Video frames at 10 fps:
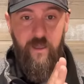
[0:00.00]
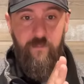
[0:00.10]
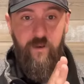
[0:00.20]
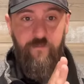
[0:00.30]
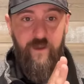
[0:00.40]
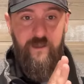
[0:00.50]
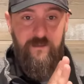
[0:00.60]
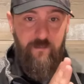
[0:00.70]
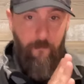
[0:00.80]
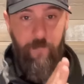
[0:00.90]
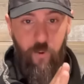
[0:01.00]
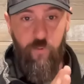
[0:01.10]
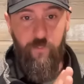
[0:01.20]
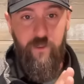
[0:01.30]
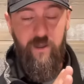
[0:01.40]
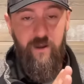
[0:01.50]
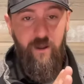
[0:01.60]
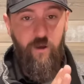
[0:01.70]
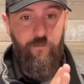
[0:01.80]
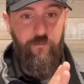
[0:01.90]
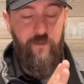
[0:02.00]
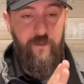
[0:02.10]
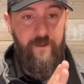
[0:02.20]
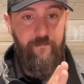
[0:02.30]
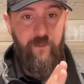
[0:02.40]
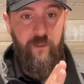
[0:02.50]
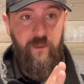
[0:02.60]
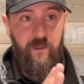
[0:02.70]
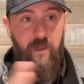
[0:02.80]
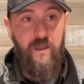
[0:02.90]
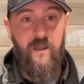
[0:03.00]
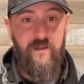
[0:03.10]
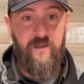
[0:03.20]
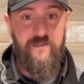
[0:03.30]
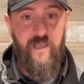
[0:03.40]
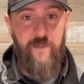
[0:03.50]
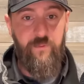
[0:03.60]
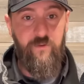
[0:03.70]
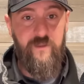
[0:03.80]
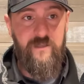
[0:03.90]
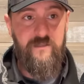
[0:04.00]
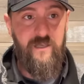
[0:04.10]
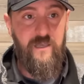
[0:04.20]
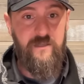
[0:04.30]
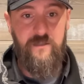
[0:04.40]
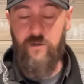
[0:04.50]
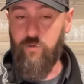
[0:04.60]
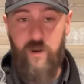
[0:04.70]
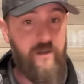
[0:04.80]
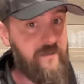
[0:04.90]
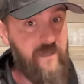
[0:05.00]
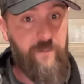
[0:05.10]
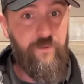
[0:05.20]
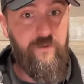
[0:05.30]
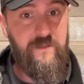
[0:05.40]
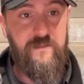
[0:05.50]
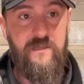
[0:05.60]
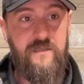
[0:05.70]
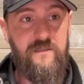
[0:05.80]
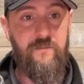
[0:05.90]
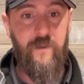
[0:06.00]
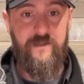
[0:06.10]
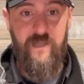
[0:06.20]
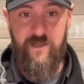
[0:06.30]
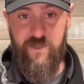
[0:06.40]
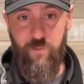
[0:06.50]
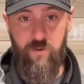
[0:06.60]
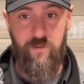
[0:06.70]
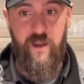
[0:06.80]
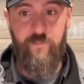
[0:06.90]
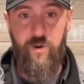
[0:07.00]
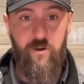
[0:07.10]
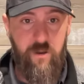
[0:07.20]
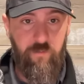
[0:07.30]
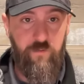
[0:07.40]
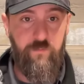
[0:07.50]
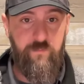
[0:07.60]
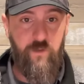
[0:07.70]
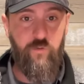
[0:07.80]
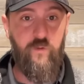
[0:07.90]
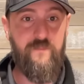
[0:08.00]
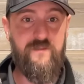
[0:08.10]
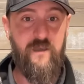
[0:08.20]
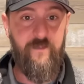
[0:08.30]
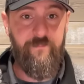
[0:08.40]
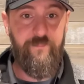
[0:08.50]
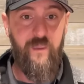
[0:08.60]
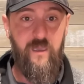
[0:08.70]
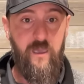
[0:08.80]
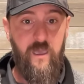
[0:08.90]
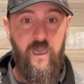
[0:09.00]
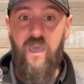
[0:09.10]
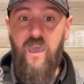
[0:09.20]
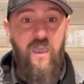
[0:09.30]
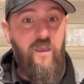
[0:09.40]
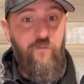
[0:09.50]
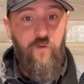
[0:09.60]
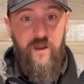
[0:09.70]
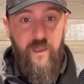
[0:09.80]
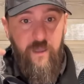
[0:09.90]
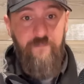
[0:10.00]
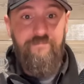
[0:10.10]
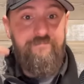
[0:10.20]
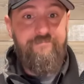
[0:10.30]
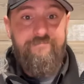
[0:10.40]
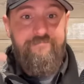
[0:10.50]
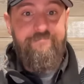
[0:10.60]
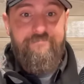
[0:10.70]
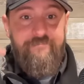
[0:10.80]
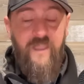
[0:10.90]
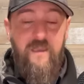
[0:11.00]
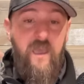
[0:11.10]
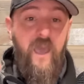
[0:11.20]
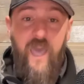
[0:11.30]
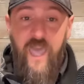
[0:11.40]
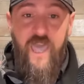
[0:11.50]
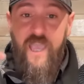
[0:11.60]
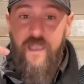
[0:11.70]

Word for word: But if I can boom, cut it off. An example of this is a great example of this is my tech support library on the on the website. Every day. Hey,